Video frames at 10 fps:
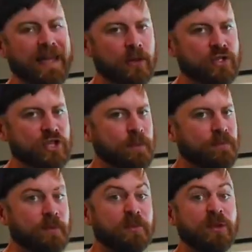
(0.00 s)

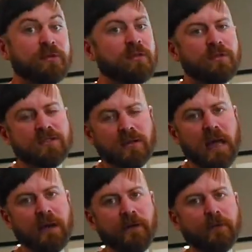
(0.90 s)
MailChimp. There's a
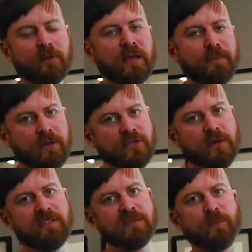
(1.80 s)
lot of other email
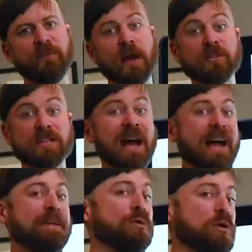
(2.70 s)
service providers.
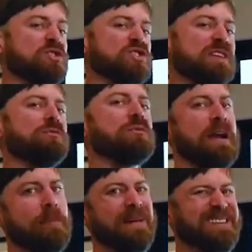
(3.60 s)
I personally
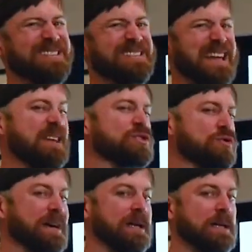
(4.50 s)
recommend
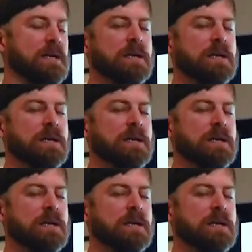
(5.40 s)
SendGrid.